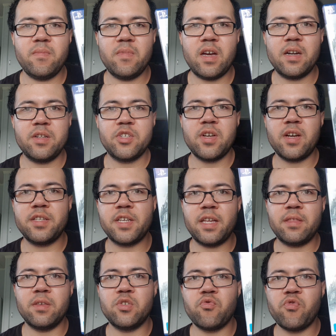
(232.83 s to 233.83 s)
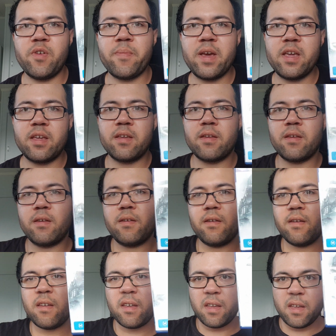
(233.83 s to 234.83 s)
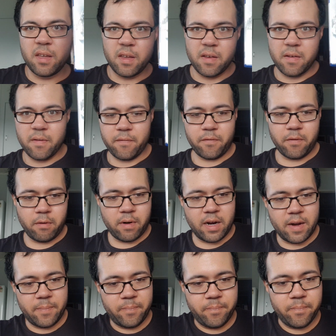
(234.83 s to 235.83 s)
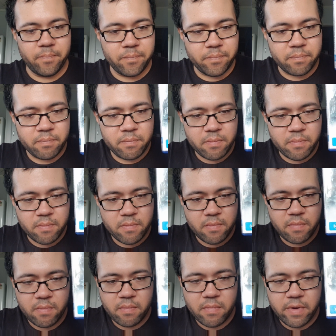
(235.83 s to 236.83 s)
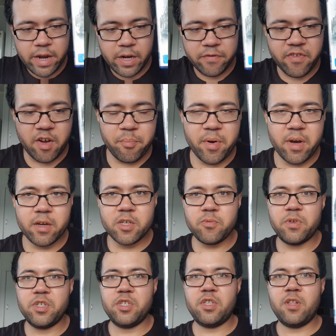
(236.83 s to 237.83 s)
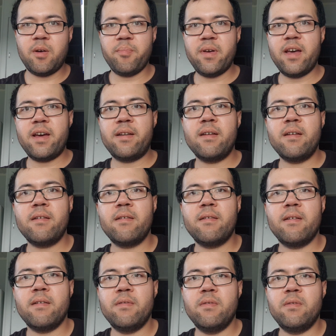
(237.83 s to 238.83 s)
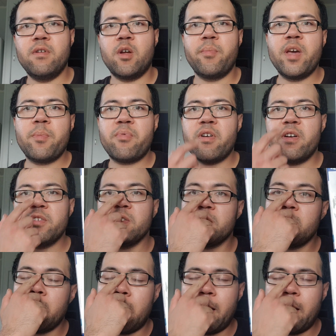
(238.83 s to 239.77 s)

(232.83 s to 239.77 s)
I decided to get this remake for $85, which is not a bad price.